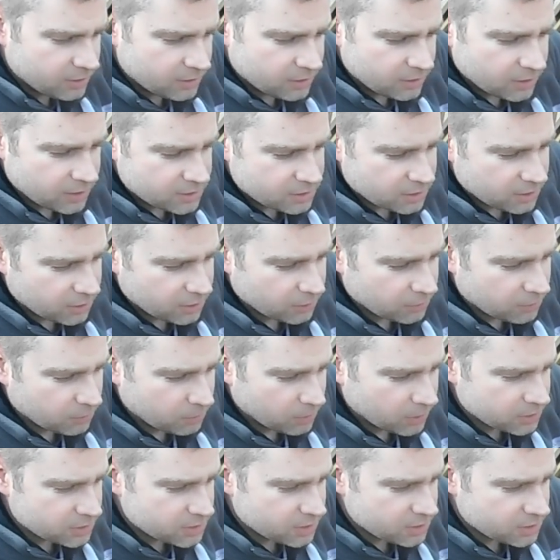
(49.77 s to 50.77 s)
These are the other
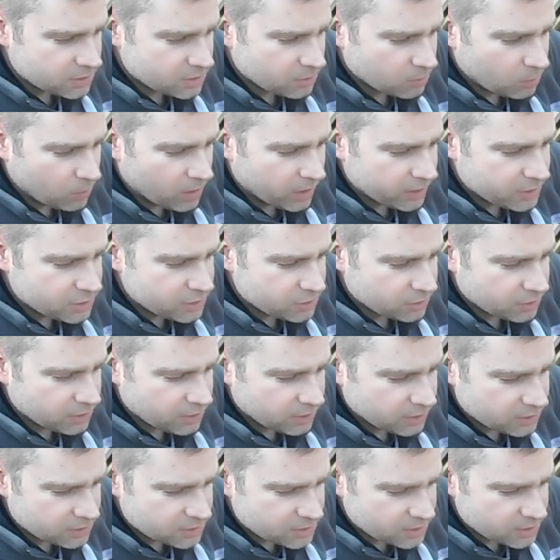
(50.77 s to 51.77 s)
ones, these are white
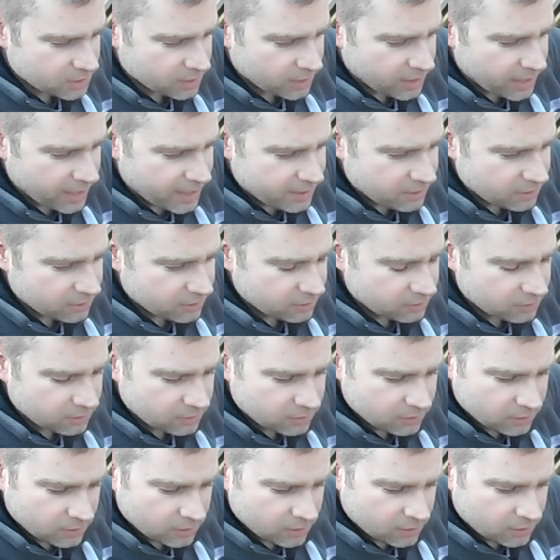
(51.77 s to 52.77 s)
onions, again
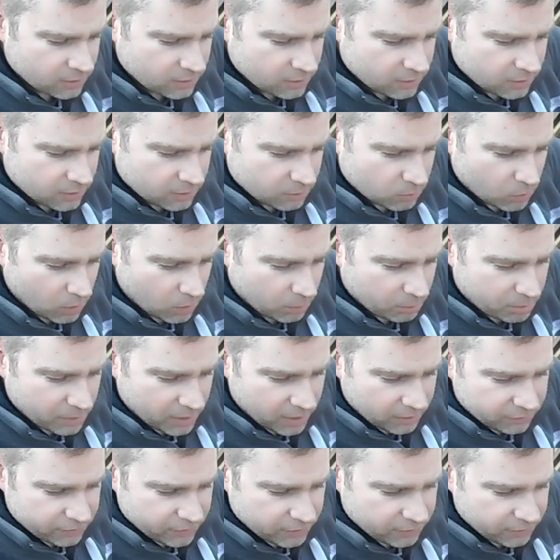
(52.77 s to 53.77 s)

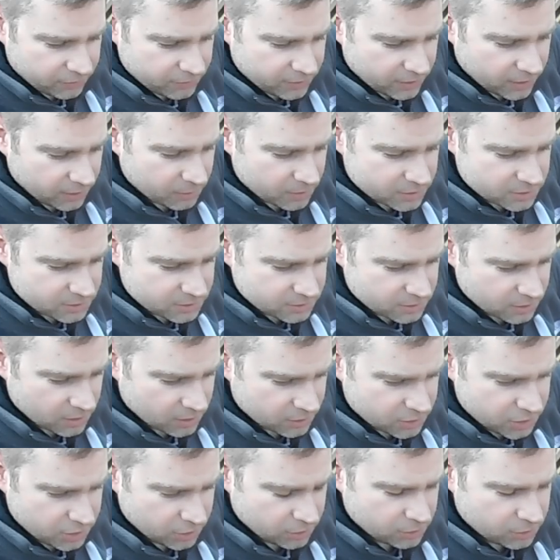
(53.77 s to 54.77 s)
£1.50, that's
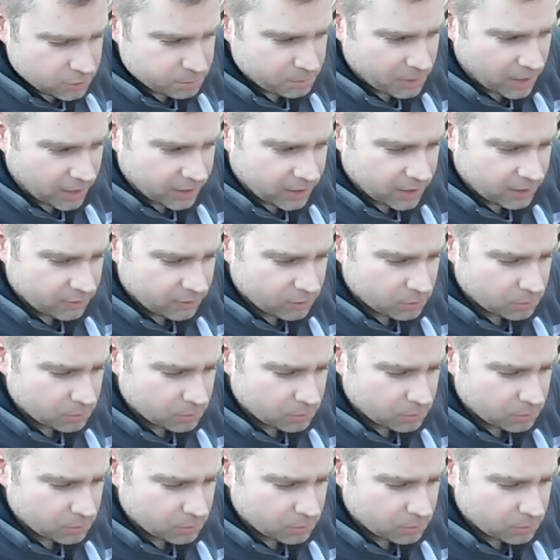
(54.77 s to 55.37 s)
a huge bag here.